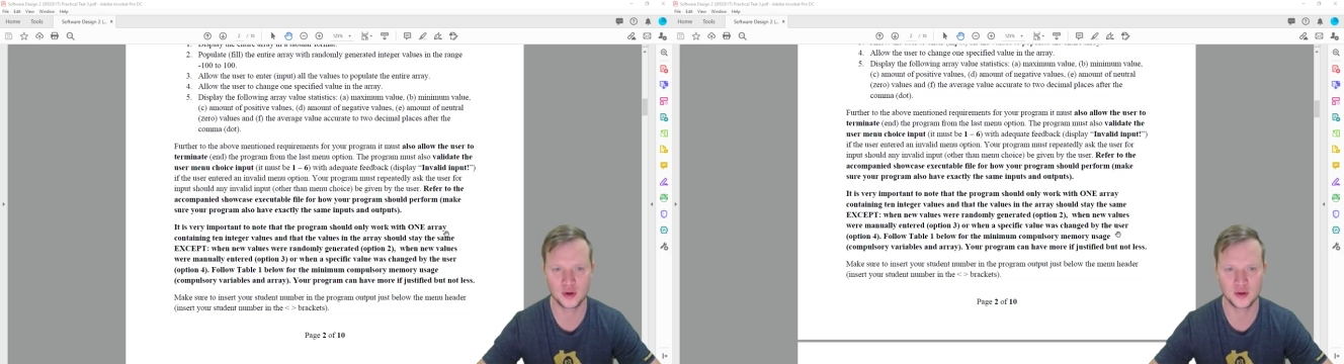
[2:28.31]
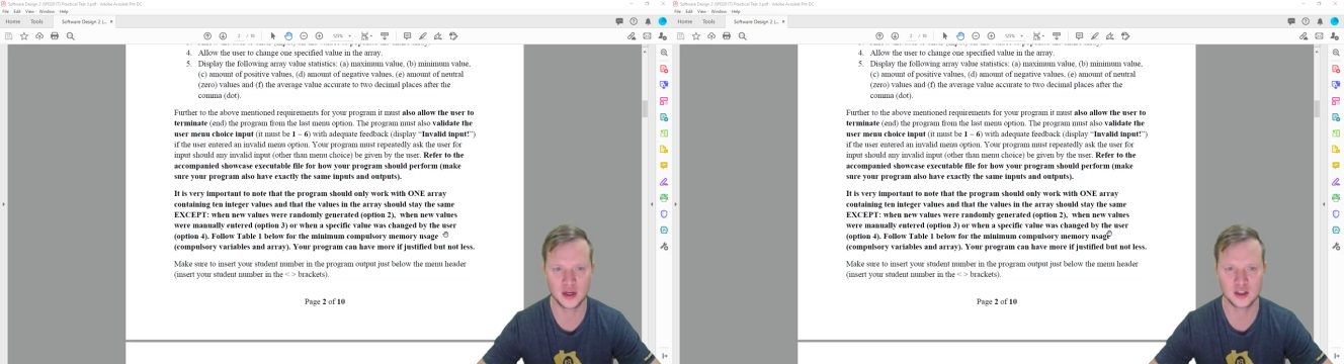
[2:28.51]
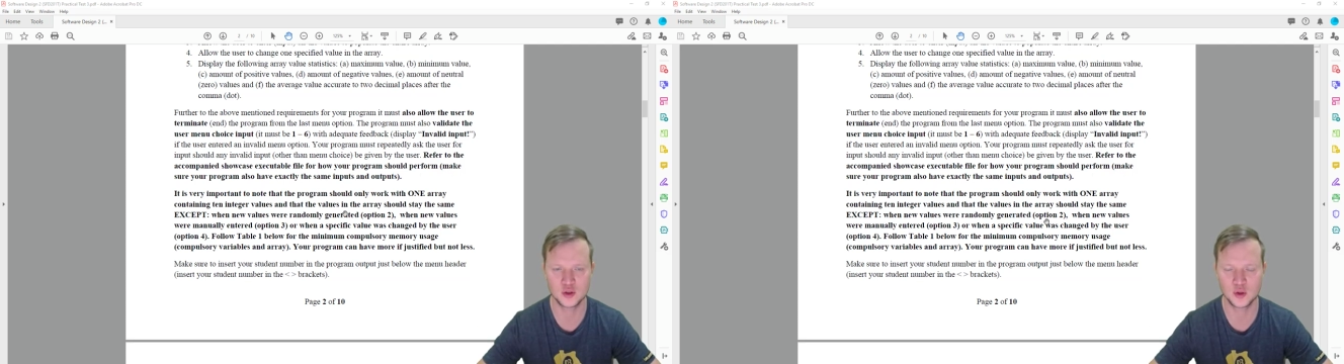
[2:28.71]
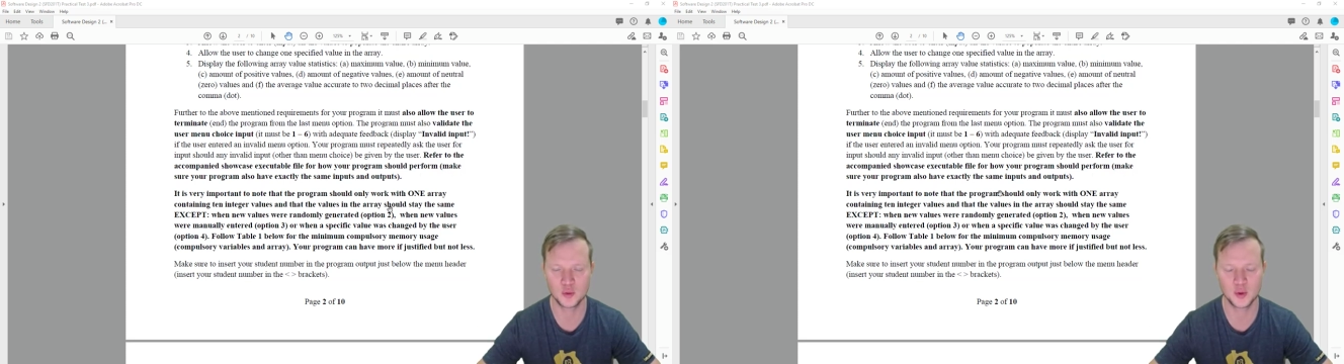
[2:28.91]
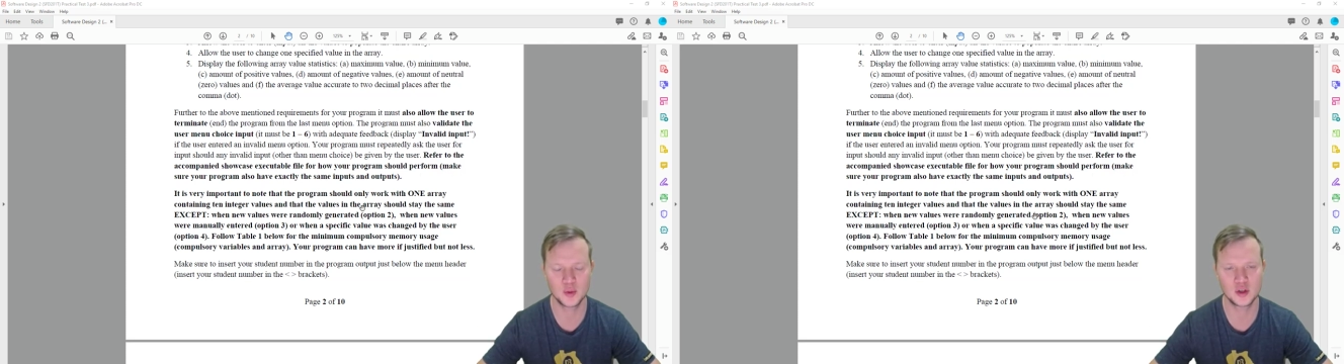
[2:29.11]
Okay, so
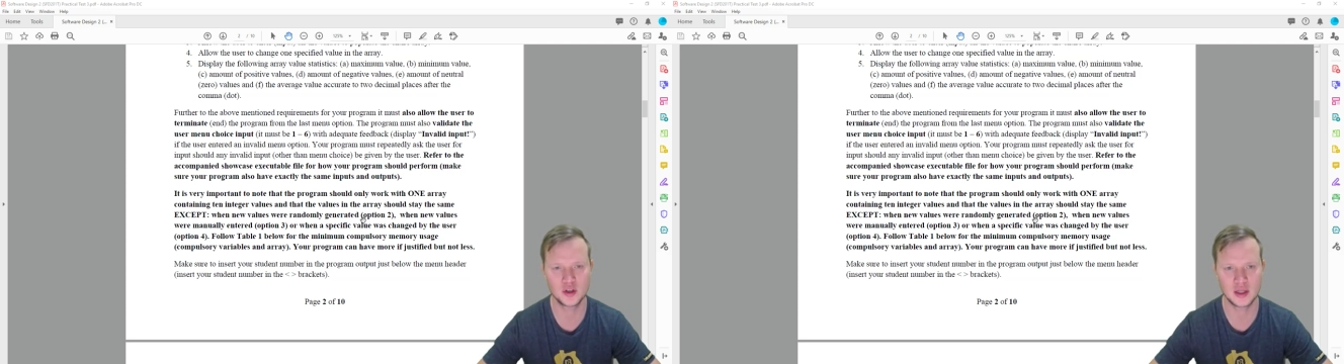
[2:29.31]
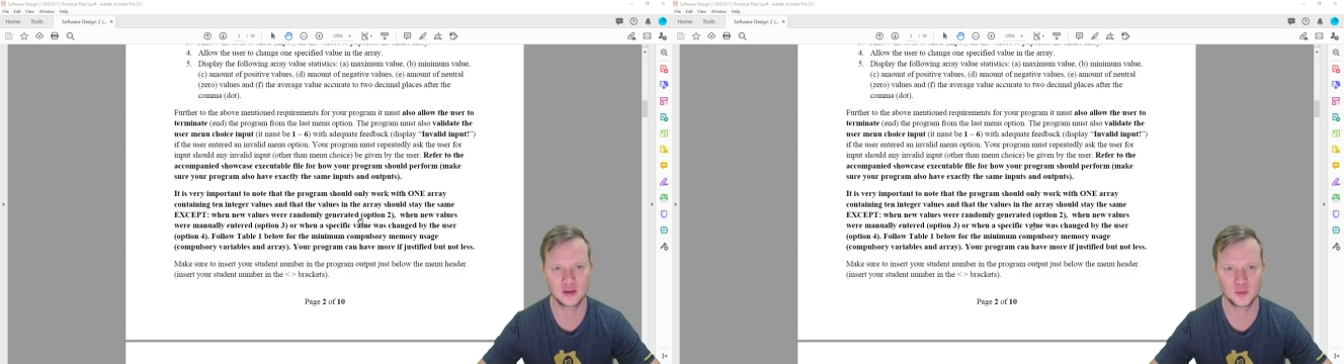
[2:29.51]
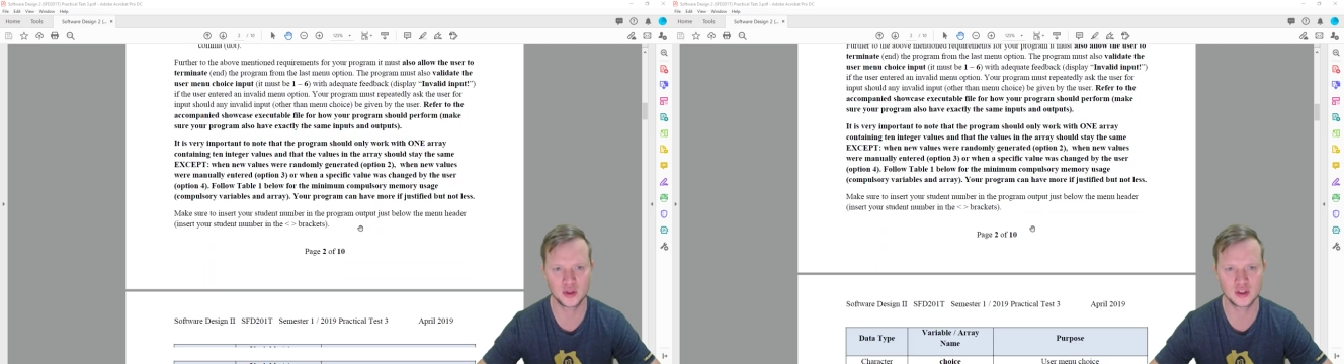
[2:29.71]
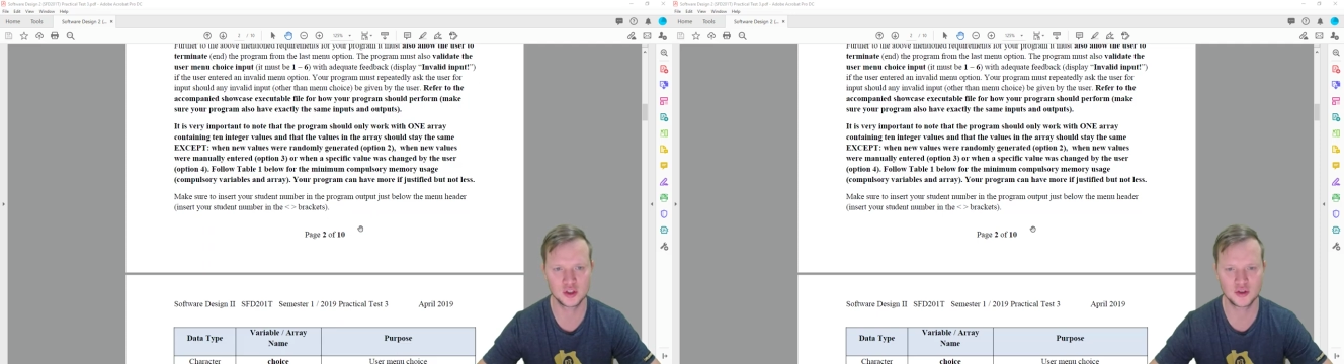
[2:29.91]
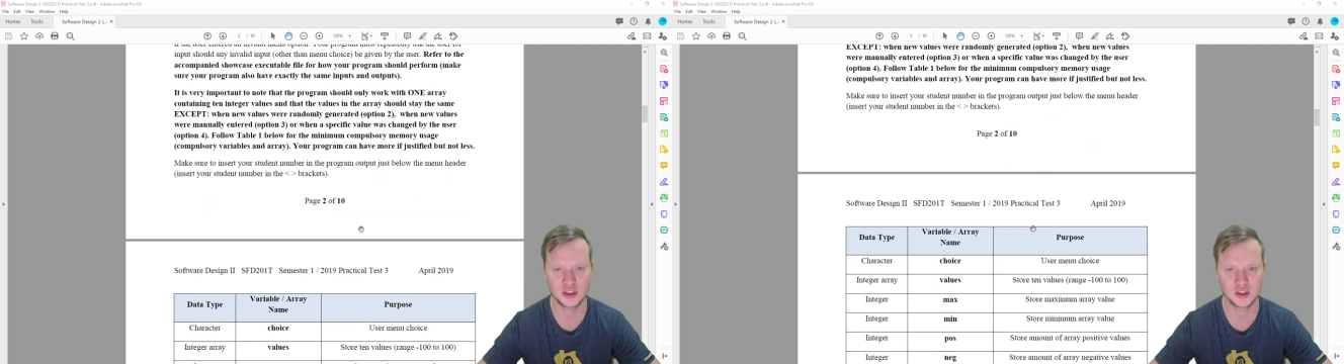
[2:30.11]
we will look at the print
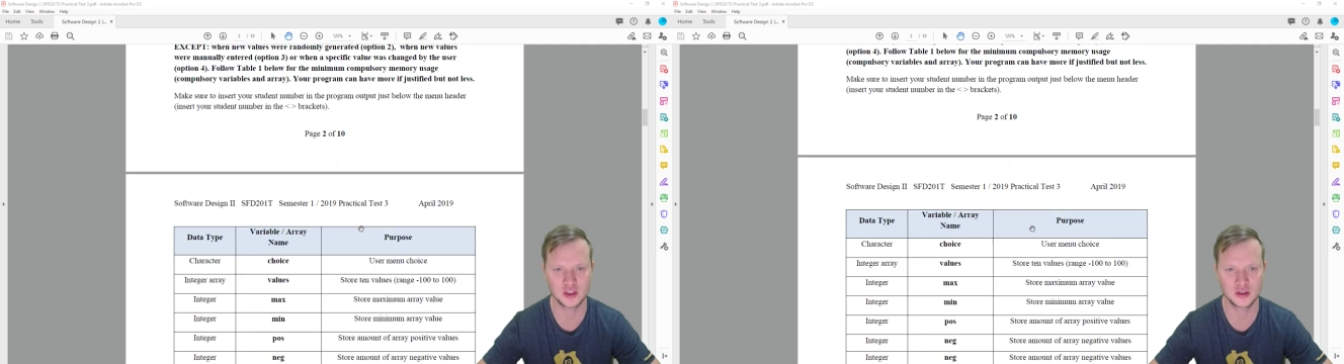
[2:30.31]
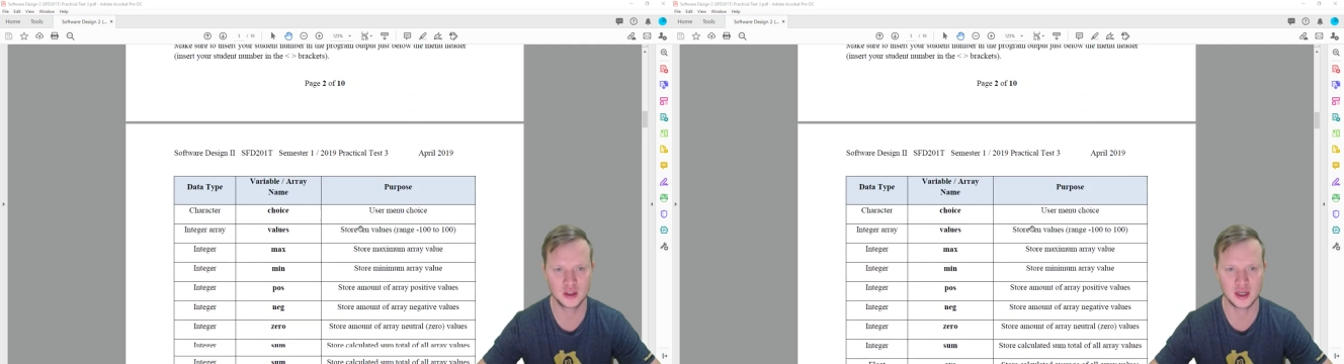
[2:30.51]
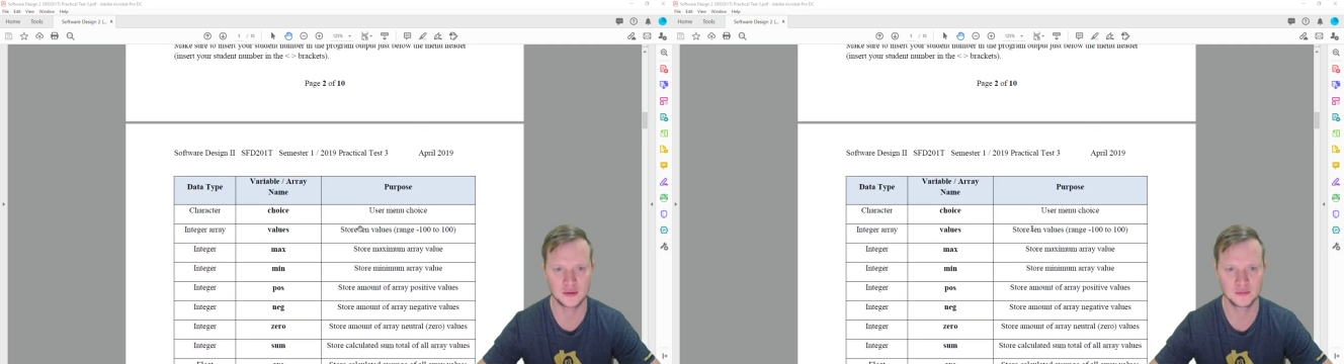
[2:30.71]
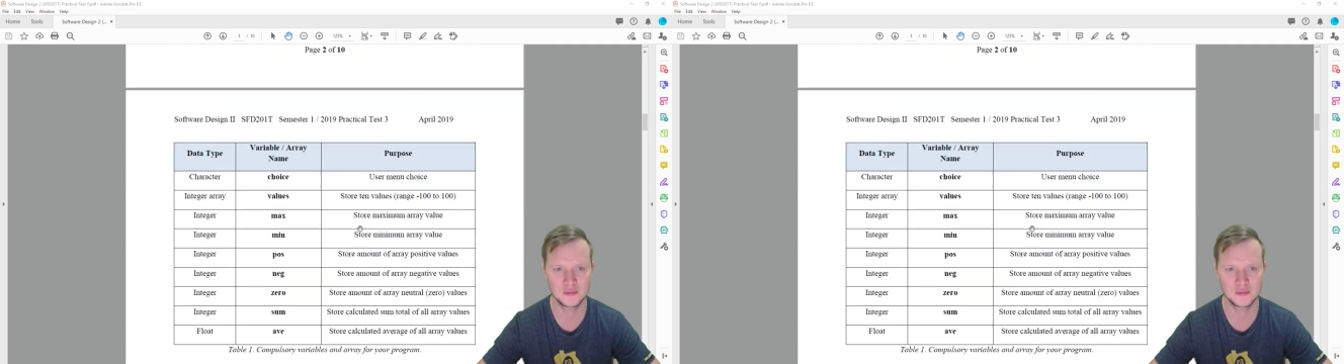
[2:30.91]
screens. Okay.